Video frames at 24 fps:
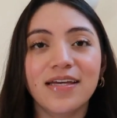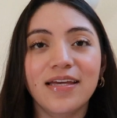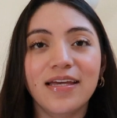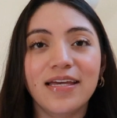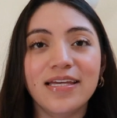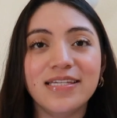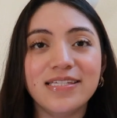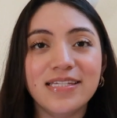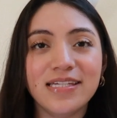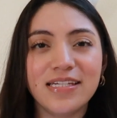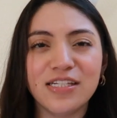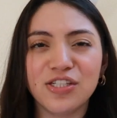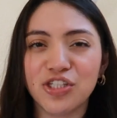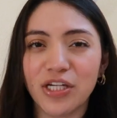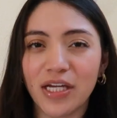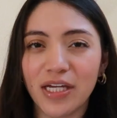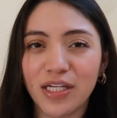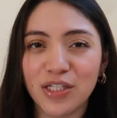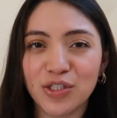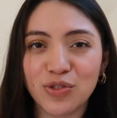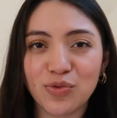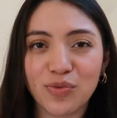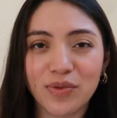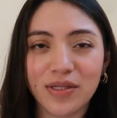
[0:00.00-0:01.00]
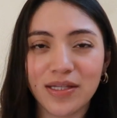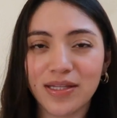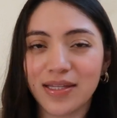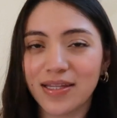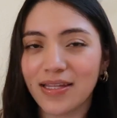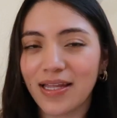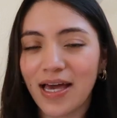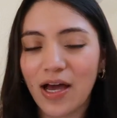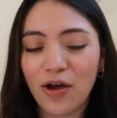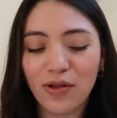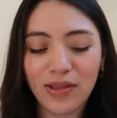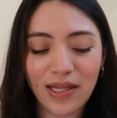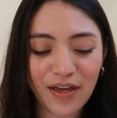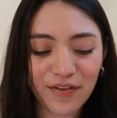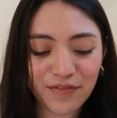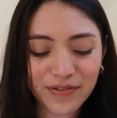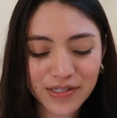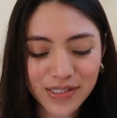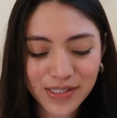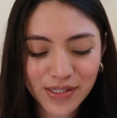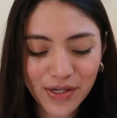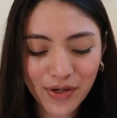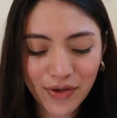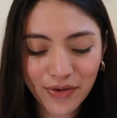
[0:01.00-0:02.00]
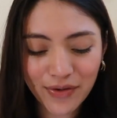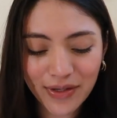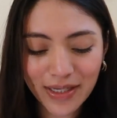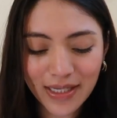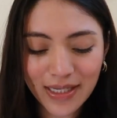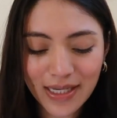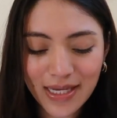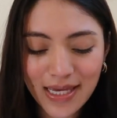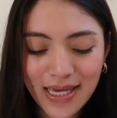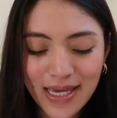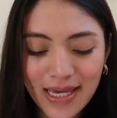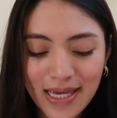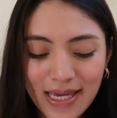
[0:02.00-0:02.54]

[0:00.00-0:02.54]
easy to change with how life is going.